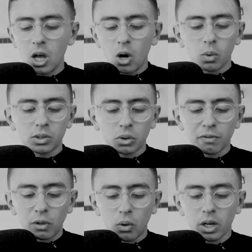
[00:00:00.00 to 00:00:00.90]
What sort of
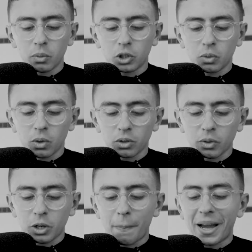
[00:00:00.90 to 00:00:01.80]
lawyer would you want when
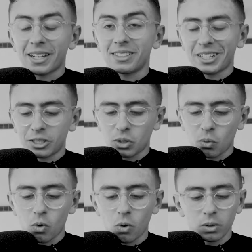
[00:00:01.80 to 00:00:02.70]
your back is against the
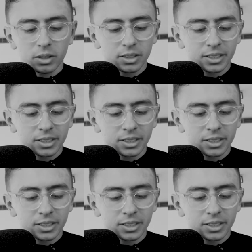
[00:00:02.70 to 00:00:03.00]
wall?